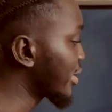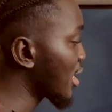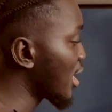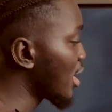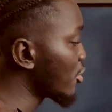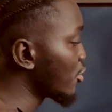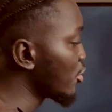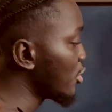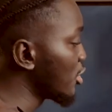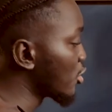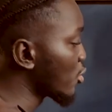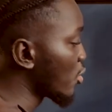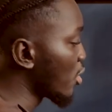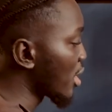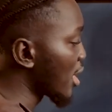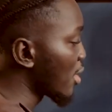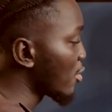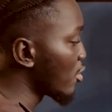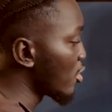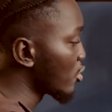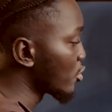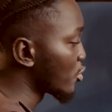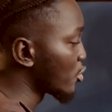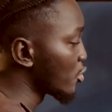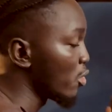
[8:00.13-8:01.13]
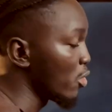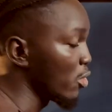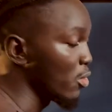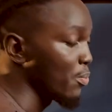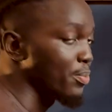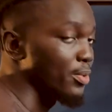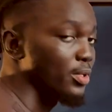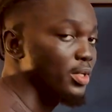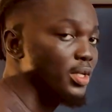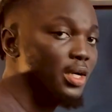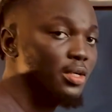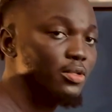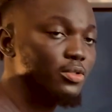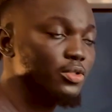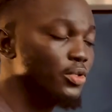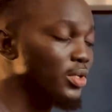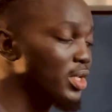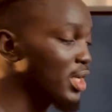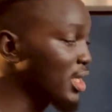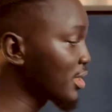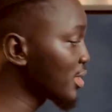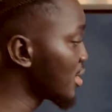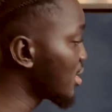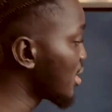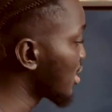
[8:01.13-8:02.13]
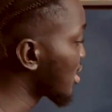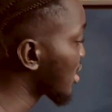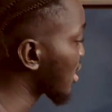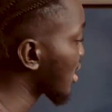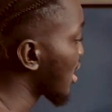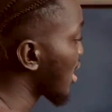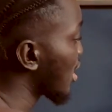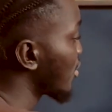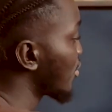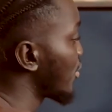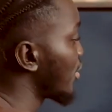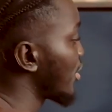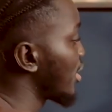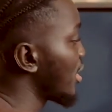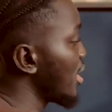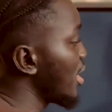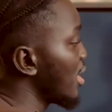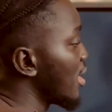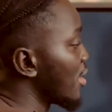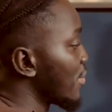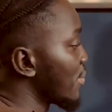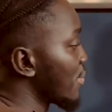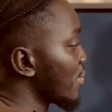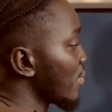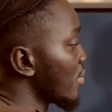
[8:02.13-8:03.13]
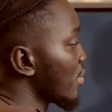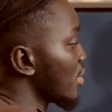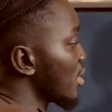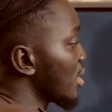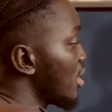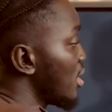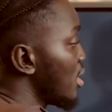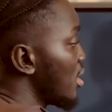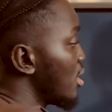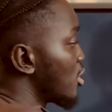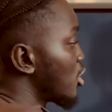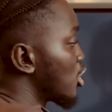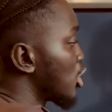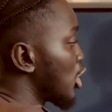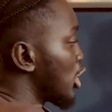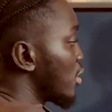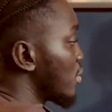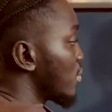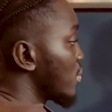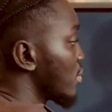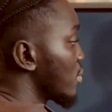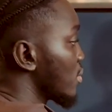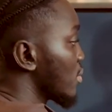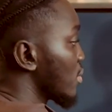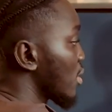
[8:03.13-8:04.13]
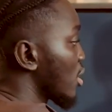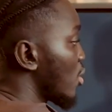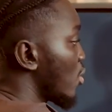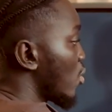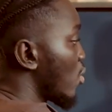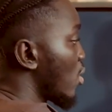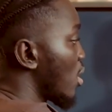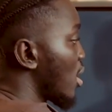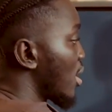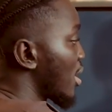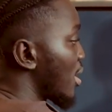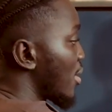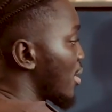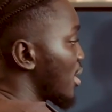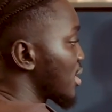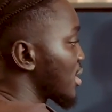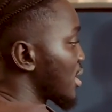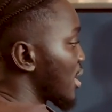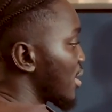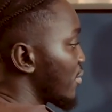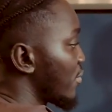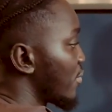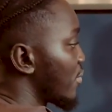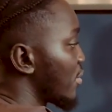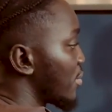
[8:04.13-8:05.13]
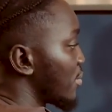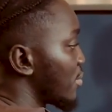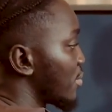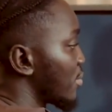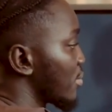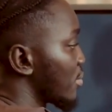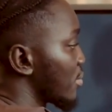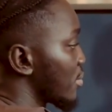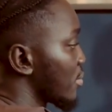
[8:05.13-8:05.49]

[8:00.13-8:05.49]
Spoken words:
candle is what I want to open now. So let's say this candle here is on 1 hour time frame.